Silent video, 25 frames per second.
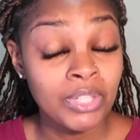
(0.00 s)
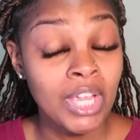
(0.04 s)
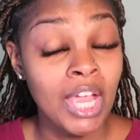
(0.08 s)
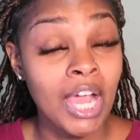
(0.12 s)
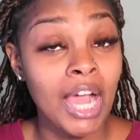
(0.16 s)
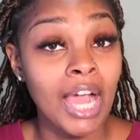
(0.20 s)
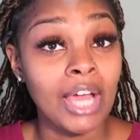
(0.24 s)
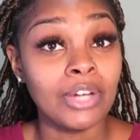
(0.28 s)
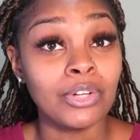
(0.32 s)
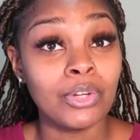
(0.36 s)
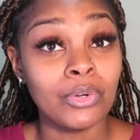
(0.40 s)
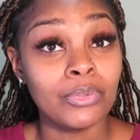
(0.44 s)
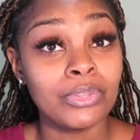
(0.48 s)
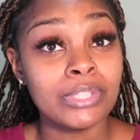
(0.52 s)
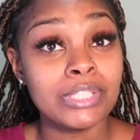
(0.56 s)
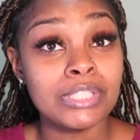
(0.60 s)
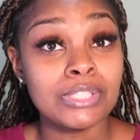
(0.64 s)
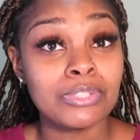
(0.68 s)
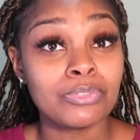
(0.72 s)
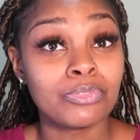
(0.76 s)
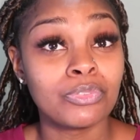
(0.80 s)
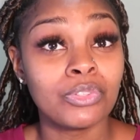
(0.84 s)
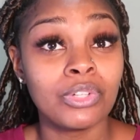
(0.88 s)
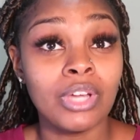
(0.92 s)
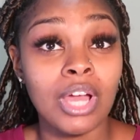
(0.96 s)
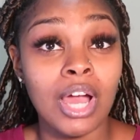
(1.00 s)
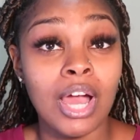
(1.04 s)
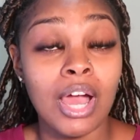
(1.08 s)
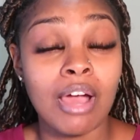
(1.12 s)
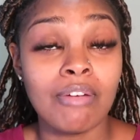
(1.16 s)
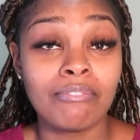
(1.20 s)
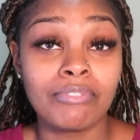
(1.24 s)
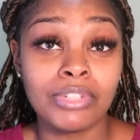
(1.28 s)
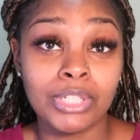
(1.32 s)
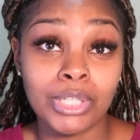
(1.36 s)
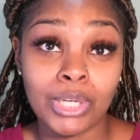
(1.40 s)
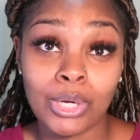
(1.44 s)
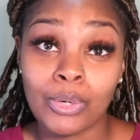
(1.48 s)
I know this
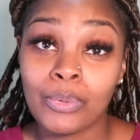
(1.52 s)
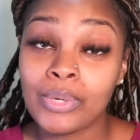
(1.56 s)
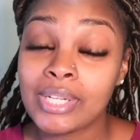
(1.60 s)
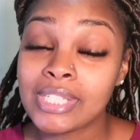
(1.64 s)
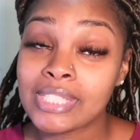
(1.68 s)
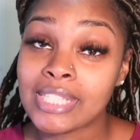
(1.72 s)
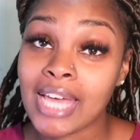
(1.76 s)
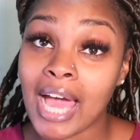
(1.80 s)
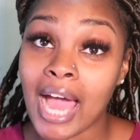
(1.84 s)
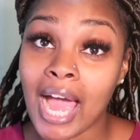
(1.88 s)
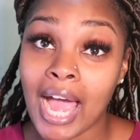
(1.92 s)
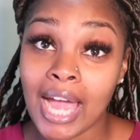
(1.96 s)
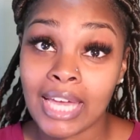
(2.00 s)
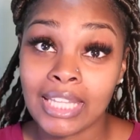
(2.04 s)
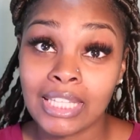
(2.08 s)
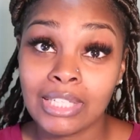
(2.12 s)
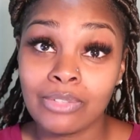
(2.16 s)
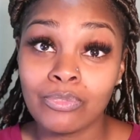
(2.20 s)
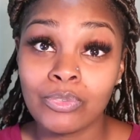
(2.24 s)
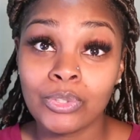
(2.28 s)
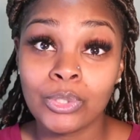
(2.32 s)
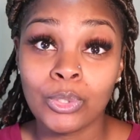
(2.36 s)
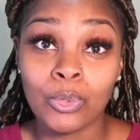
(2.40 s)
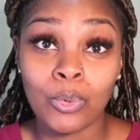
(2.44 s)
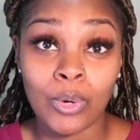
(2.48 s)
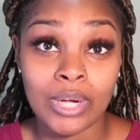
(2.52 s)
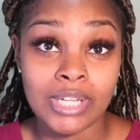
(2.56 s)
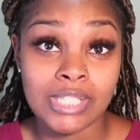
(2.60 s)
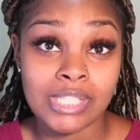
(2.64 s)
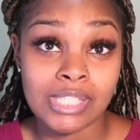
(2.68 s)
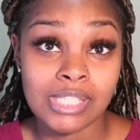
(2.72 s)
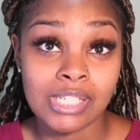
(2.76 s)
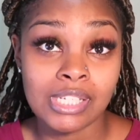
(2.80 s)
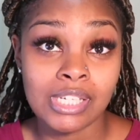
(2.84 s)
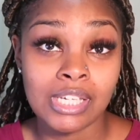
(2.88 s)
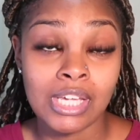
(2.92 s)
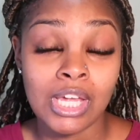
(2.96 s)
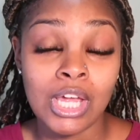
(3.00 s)
video is highly
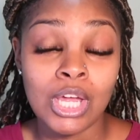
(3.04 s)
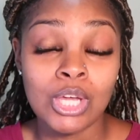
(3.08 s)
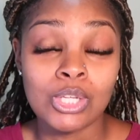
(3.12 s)
requested,